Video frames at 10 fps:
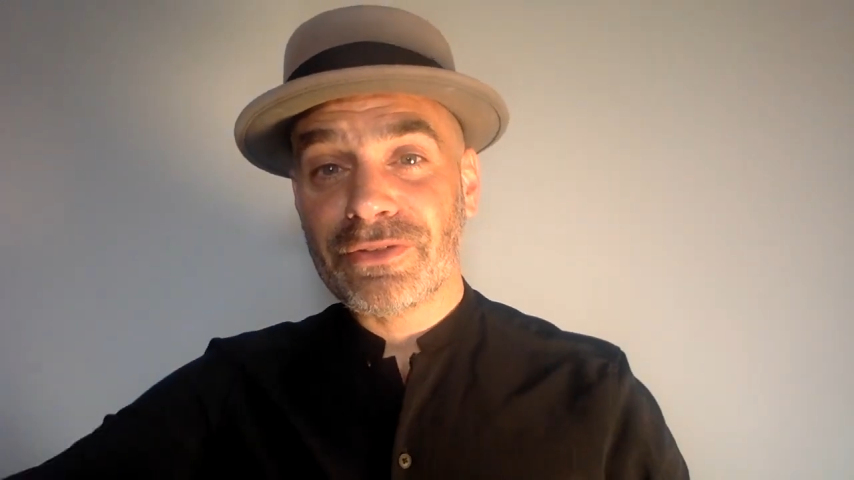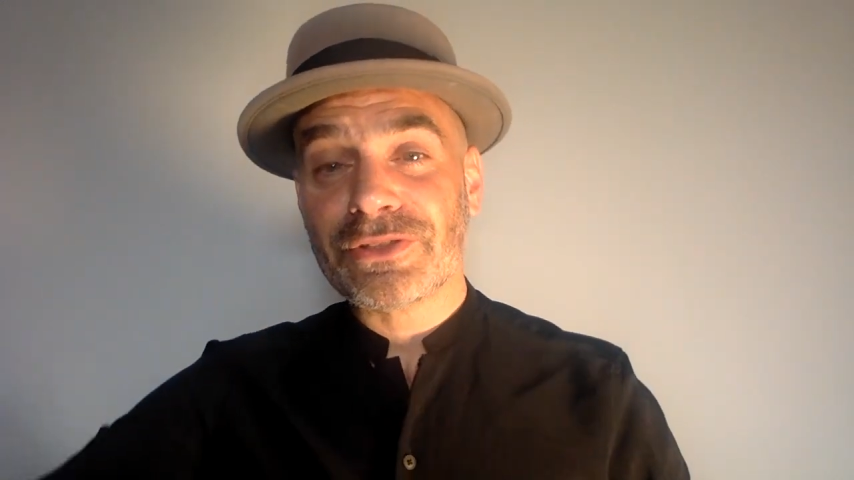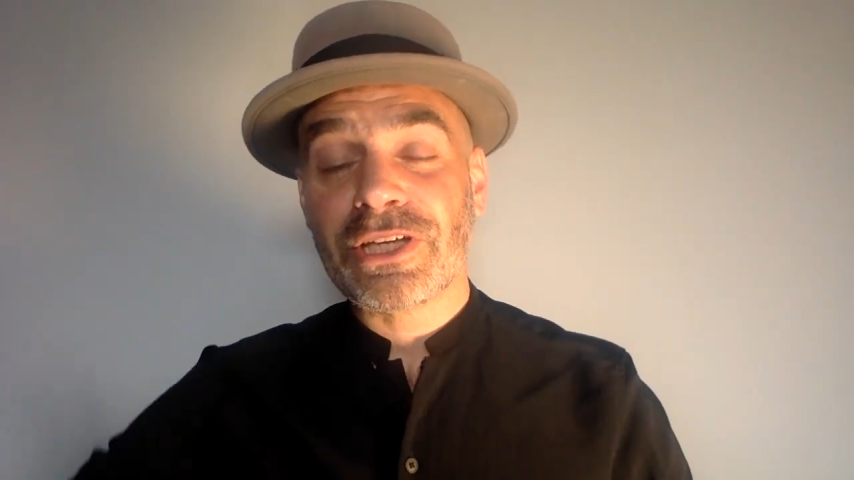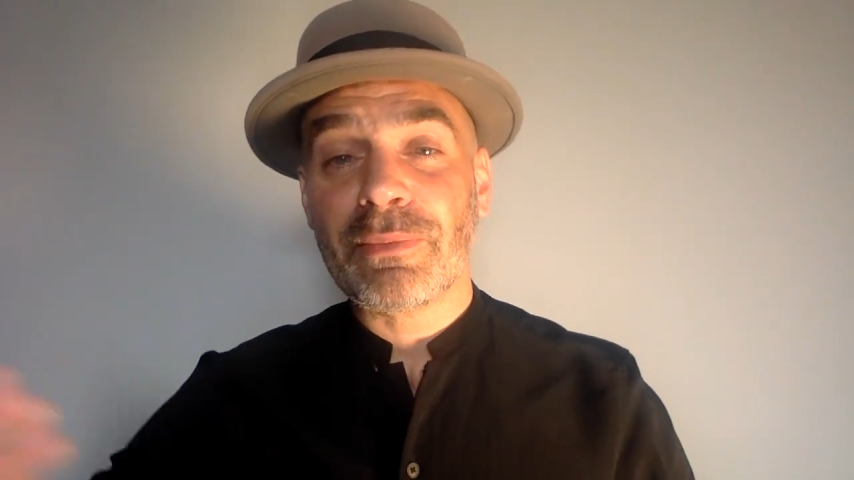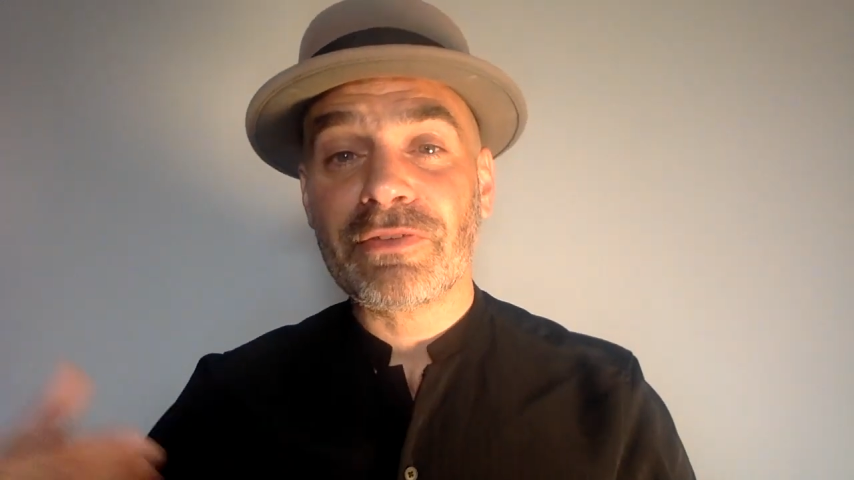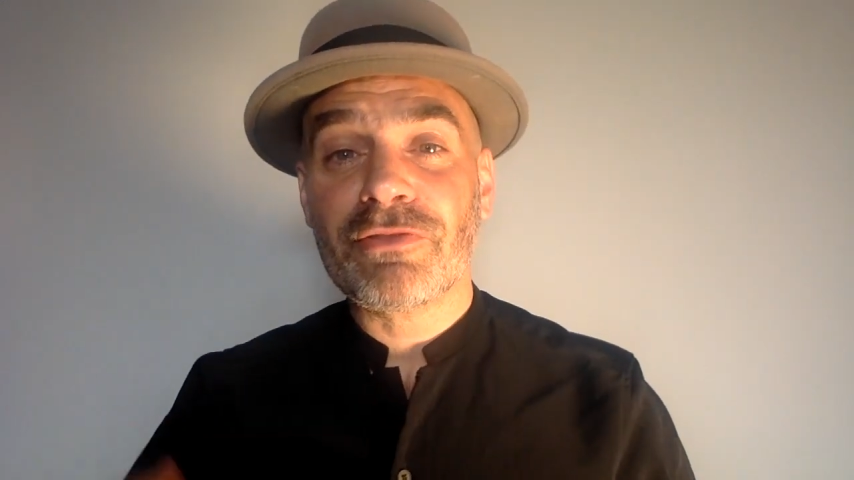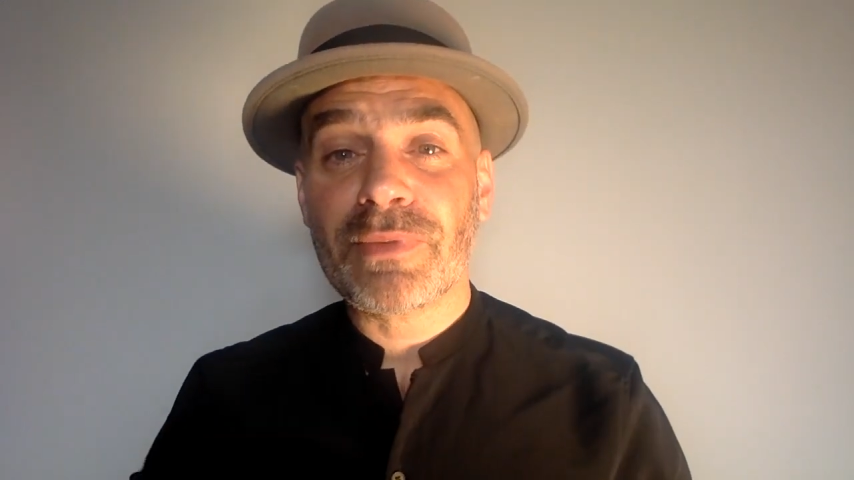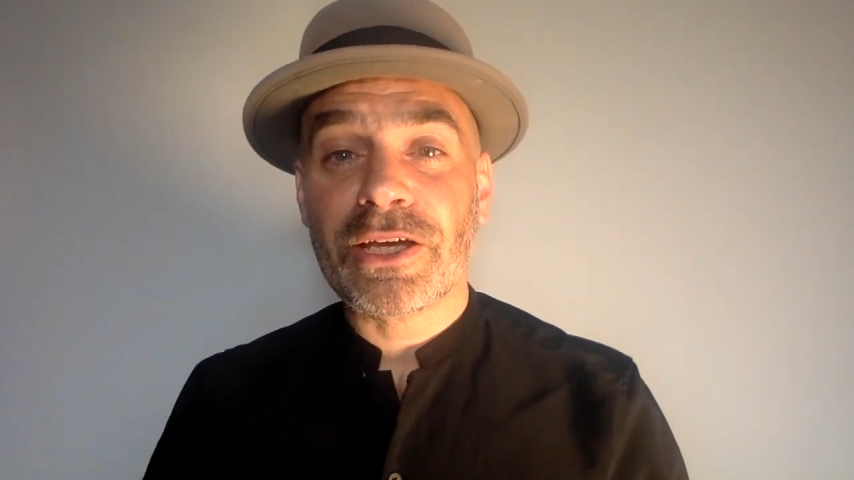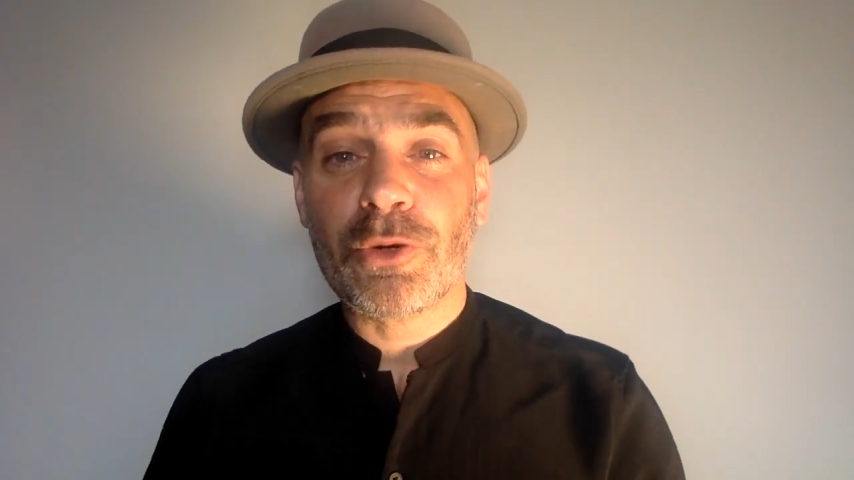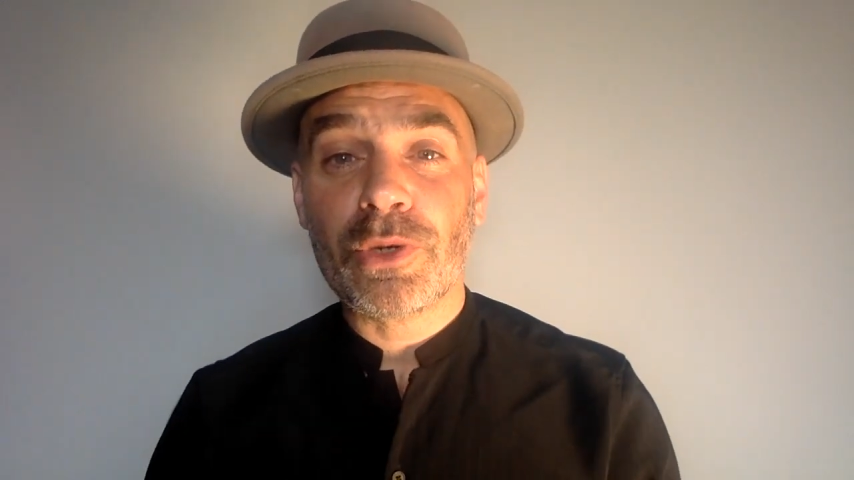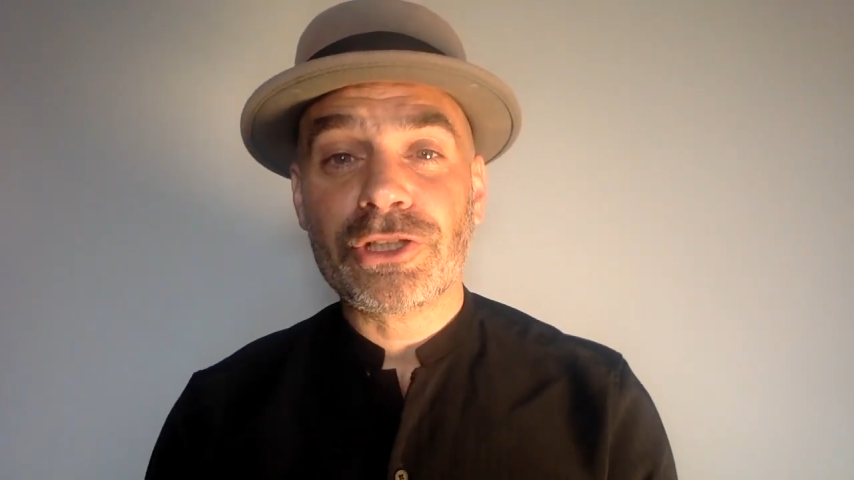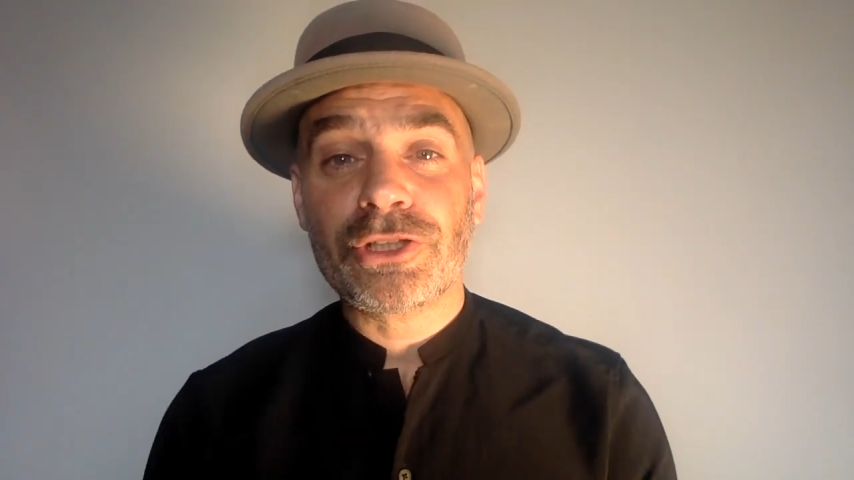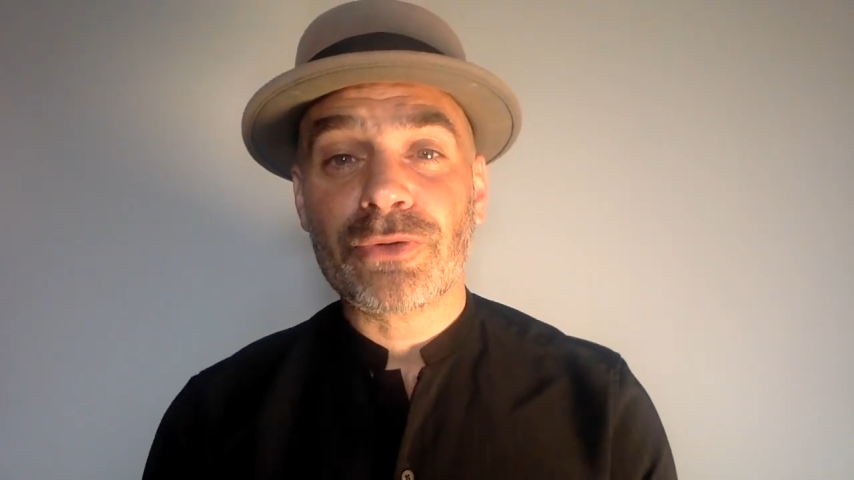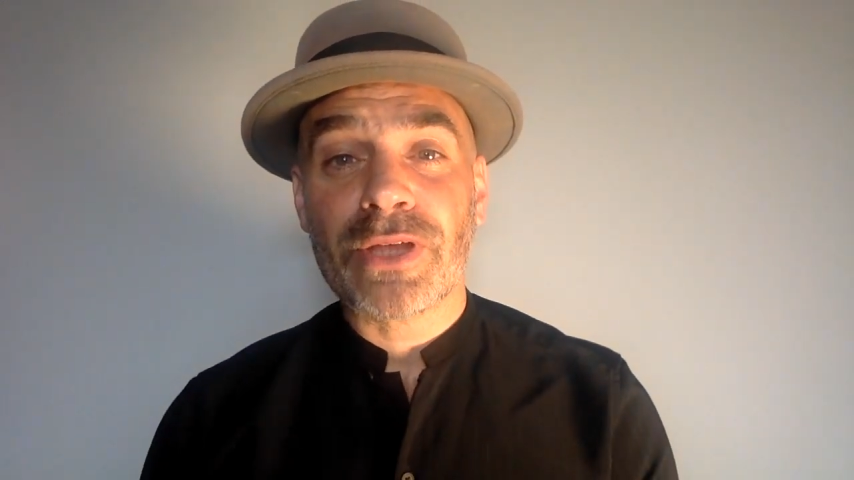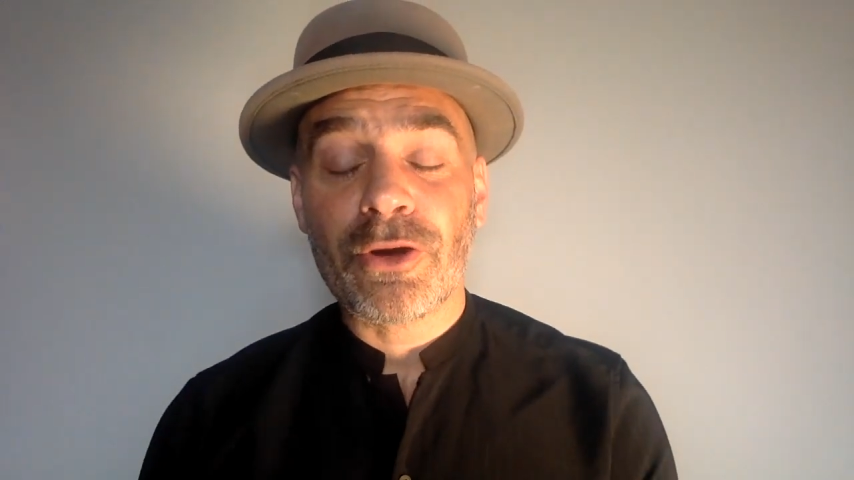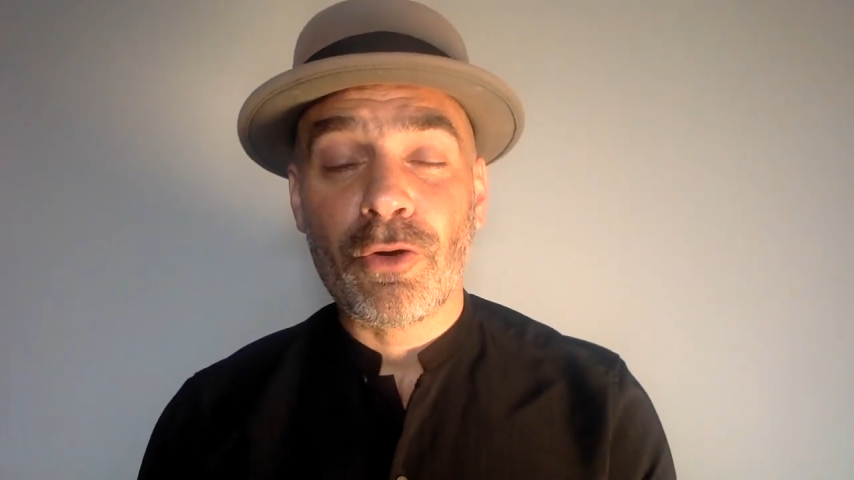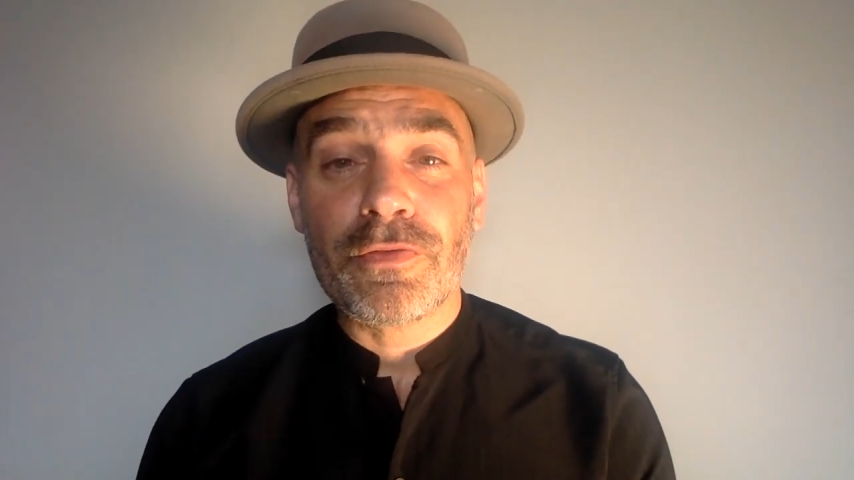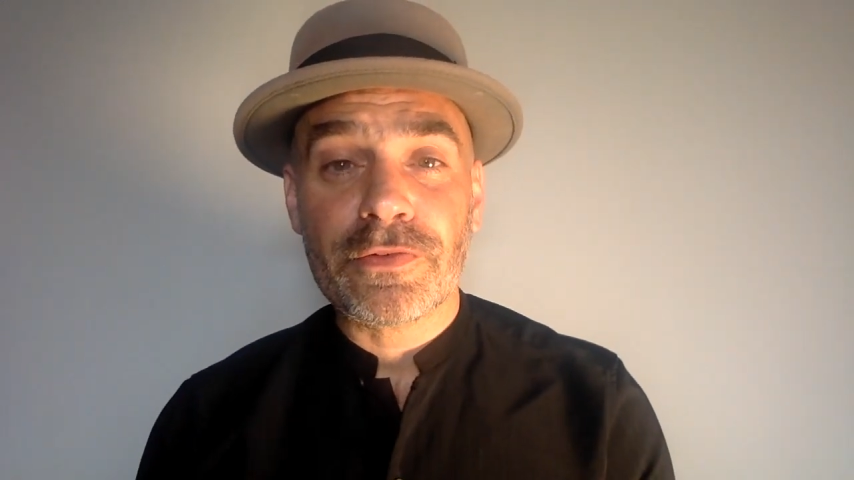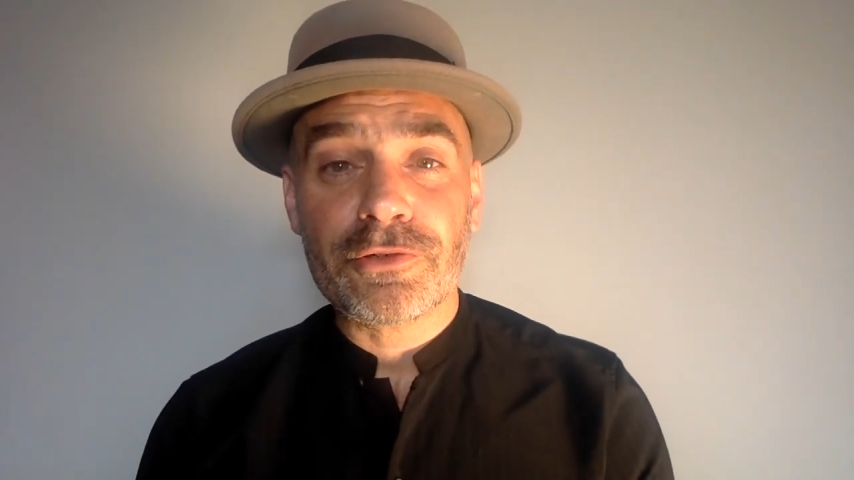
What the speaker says: that's coming from that question or that offer